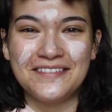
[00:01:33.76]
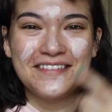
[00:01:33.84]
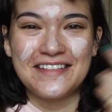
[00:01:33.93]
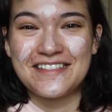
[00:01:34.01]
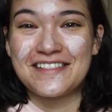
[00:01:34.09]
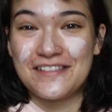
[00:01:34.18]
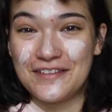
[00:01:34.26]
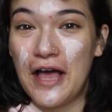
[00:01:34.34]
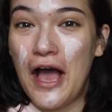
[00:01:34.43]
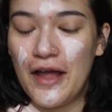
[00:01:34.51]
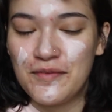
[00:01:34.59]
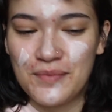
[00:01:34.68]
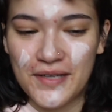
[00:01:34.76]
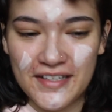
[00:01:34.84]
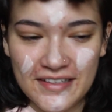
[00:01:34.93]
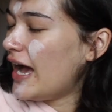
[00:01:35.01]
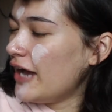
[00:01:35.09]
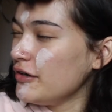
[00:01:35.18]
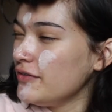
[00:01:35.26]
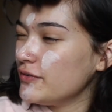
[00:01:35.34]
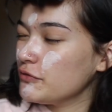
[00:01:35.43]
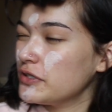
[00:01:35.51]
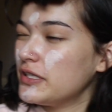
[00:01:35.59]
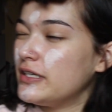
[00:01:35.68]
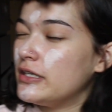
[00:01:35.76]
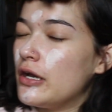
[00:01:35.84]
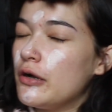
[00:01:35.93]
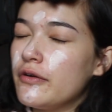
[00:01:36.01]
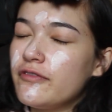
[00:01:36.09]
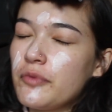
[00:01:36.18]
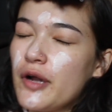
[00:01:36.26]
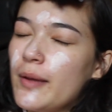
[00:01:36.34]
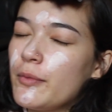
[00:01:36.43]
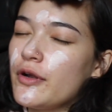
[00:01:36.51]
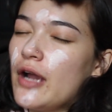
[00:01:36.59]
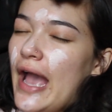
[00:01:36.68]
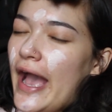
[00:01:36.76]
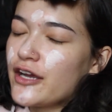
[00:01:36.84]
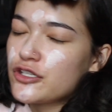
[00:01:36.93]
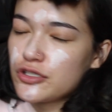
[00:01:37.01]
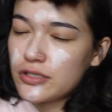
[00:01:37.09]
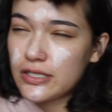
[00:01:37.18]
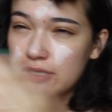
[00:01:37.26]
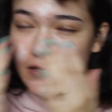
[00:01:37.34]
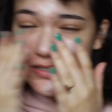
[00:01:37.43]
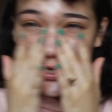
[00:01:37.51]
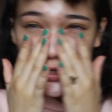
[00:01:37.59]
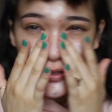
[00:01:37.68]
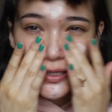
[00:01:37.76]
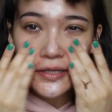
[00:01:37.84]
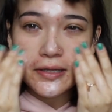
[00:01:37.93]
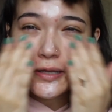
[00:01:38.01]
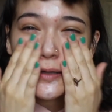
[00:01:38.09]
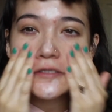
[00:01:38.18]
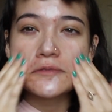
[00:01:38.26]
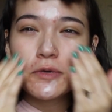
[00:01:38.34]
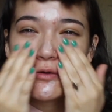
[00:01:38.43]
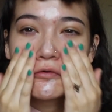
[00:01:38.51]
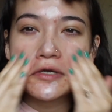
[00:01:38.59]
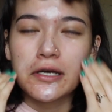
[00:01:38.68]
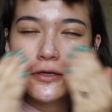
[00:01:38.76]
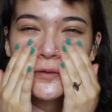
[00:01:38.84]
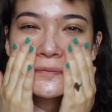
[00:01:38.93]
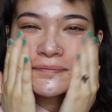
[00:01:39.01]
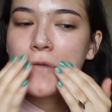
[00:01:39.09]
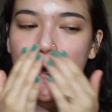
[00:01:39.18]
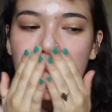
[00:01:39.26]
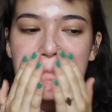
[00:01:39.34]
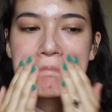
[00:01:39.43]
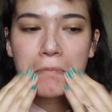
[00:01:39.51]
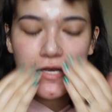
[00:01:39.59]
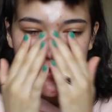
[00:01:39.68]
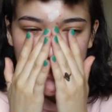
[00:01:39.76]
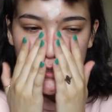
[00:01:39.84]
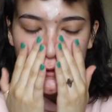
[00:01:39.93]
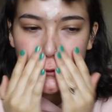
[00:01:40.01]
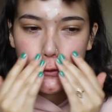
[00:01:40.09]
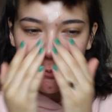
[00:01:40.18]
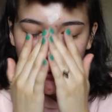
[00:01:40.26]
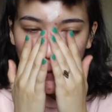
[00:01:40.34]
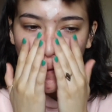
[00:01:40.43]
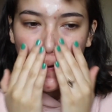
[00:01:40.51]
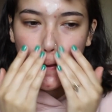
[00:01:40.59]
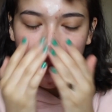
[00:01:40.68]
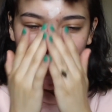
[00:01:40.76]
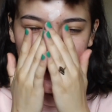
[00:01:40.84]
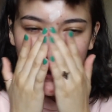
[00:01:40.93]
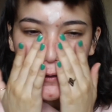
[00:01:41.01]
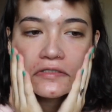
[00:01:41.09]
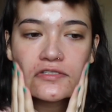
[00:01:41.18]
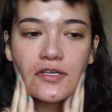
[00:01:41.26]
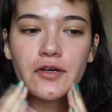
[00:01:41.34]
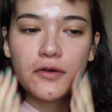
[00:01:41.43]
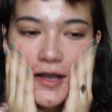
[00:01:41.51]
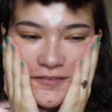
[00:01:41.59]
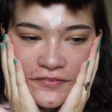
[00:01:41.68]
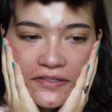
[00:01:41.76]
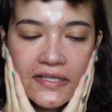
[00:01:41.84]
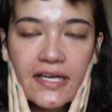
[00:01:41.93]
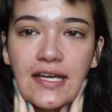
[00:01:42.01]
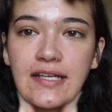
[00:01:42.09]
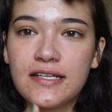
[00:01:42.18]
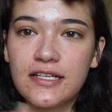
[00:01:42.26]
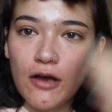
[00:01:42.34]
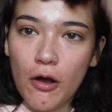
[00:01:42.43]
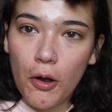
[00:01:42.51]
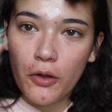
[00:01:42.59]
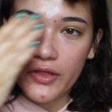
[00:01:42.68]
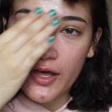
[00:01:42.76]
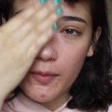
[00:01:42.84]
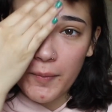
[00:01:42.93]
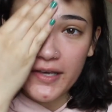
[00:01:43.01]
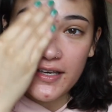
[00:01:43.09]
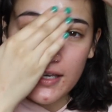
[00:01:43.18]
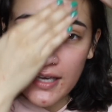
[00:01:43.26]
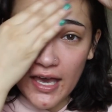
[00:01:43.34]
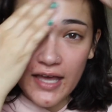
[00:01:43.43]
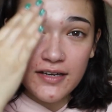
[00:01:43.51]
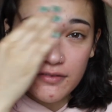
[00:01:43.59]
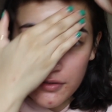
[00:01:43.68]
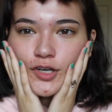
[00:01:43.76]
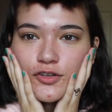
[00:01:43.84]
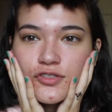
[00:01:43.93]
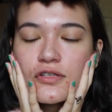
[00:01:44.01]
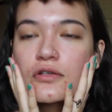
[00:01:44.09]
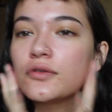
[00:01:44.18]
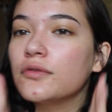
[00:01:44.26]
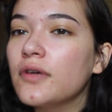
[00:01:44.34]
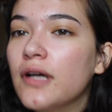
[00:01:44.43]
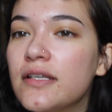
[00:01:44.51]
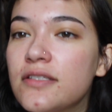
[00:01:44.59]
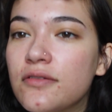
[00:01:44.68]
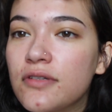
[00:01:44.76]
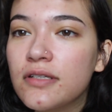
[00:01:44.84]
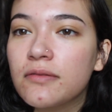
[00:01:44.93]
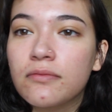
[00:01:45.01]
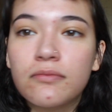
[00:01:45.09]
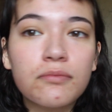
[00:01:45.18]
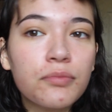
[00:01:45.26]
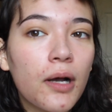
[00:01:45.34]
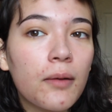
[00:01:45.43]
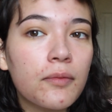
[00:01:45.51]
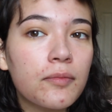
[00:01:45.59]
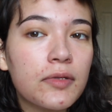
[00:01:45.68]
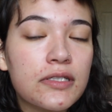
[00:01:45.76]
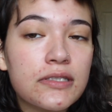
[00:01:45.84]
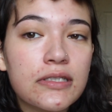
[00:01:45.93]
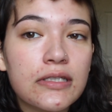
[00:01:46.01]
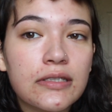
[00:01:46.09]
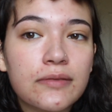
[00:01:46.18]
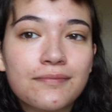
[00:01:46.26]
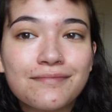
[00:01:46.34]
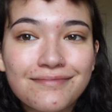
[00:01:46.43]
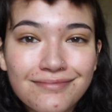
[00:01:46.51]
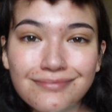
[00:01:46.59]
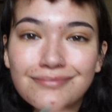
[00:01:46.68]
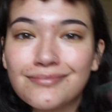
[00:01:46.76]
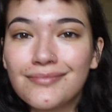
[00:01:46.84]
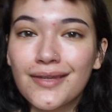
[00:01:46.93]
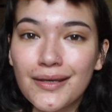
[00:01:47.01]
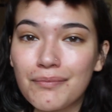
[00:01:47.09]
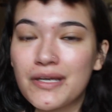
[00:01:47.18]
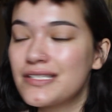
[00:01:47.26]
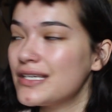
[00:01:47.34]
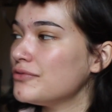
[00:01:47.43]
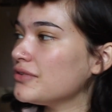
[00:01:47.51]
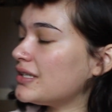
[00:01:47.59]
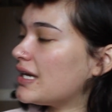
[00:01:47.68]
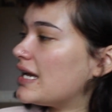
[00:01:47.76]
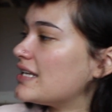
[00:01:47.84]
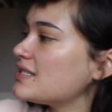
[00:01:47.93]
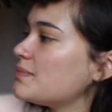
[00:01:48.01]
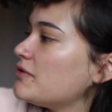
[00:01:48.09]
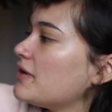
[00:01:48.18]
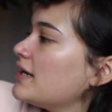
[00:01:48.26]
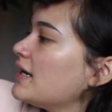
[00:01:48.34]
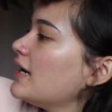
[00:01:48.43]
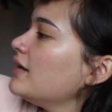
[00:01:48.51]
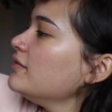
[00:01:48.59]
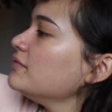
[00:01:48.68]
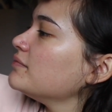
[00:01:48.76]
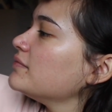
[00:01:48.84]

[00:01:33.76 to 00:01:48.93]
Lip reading: this is a lot, but I don't even really know if primer actually does anything, like let's be real. But my skin is super oily, so I feel like I need all the help I can get. Also, as you can probably see, my skin really hates me right now.